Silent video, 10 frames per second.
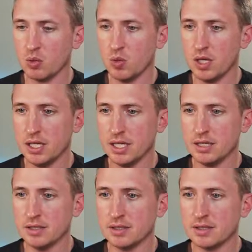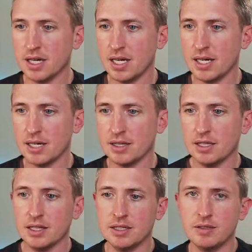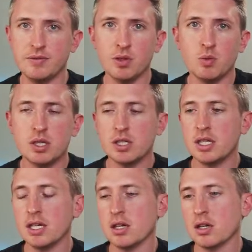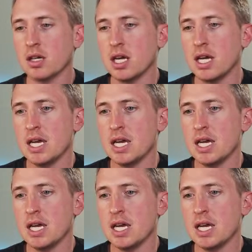One is the list view widget here